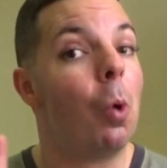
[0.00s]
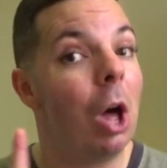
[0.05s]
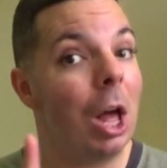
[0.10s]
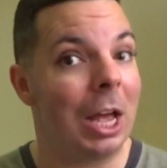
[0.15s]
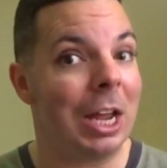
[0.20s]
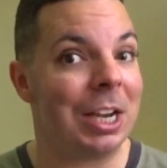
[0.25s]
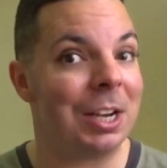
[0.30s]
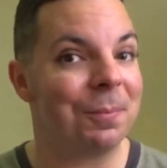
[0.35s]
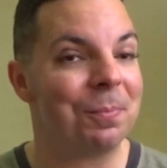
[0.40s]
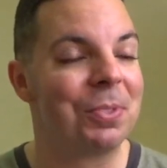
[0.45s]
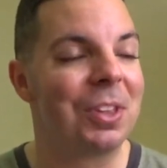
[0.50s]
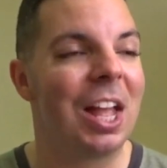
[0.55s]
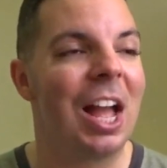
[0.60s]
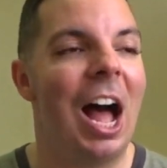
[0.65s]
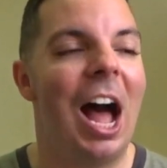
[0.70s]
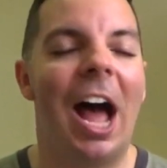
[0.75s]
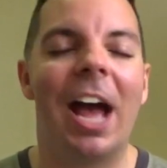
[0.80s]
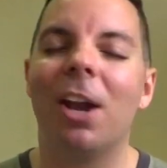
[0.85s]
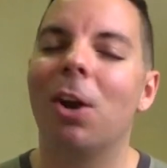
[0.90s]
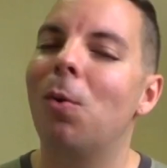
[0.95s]
One,
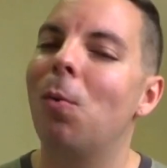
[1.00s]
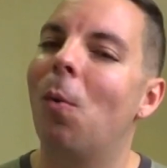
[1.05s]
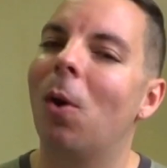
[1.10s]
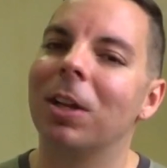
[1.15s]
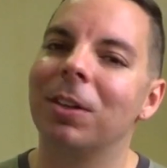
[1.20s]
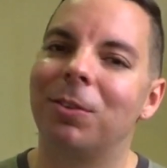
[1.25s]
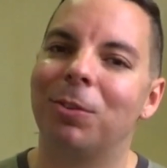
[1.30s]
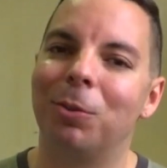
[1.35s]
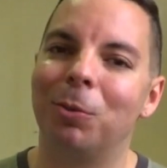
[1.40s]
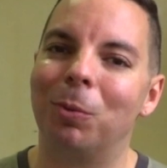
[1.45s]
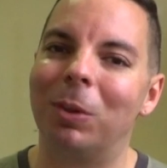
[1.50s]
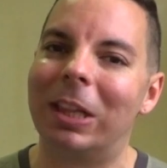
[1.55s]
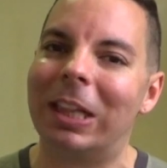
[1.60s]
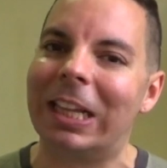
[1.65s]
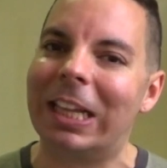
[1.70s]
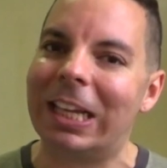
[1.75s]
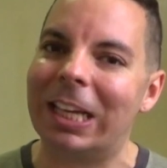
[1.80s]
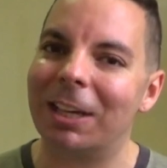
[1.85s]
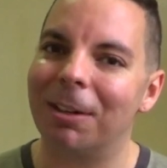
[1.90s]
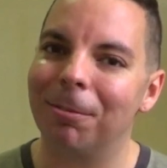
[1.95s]
I don't want to
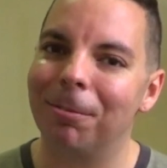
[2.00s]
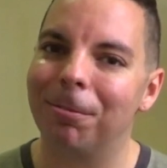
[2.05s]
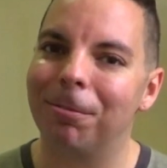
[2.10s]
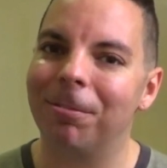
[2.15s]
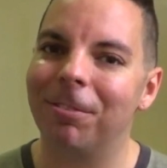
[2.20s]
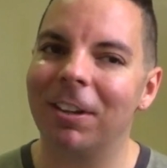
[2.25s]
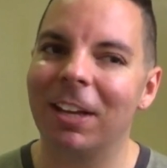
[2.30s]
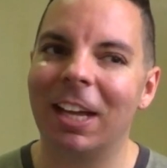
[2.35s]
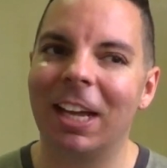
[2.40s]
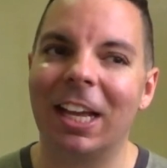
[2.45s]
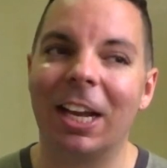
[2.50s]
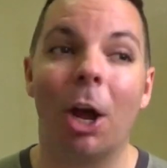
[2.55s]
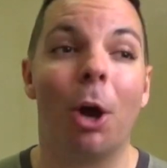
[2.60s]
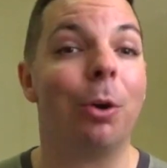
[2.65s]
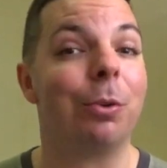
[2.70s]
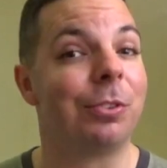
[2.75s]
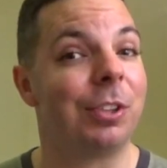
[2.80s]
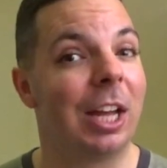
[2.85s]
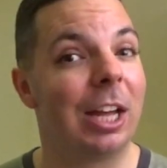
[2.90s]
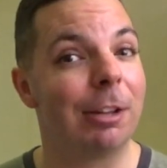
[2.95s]
live in a
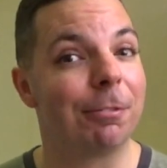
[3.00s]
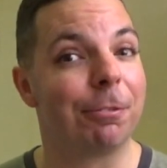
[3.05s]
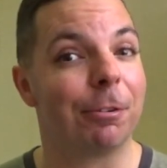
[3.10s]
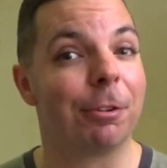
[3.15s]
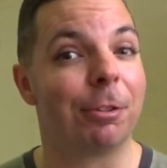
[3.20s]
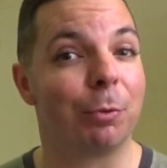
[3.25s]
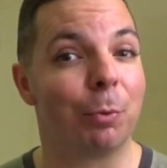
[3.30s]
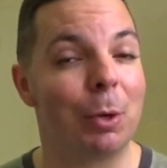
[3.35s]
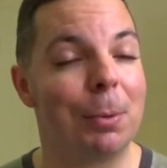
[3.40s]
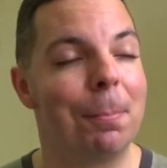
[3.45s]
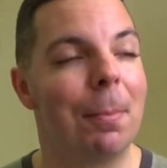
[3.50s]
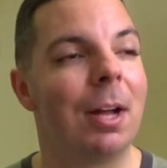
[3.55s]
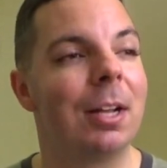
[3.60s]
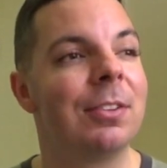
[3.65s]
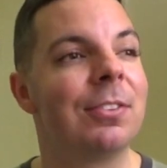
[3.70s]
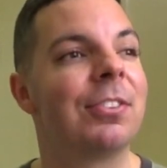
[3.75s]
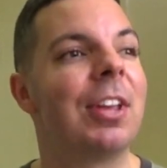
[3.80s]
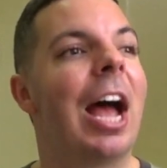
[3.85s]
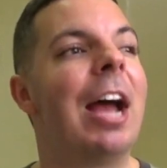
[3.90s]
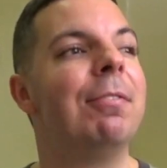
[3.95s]
hotel for 3 months.